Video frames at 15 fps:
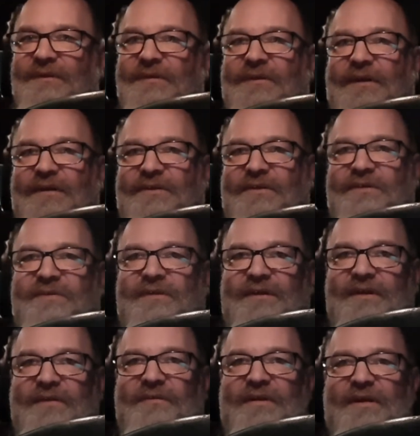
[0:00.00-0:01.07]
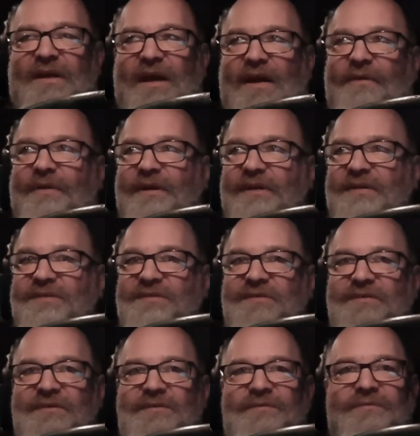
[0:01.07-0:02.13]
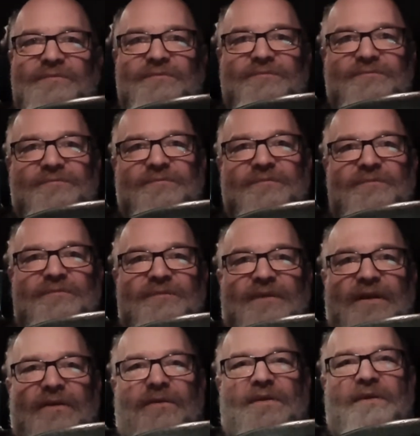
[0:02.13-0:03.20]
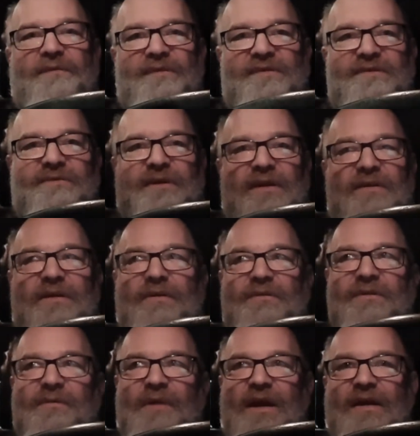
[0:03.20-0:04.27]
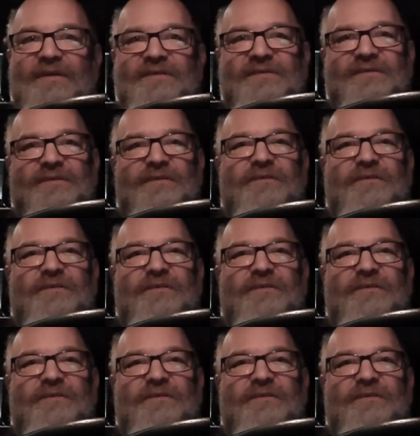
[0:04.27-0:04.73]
They just leave it how it is. They don't even straighten out the mats.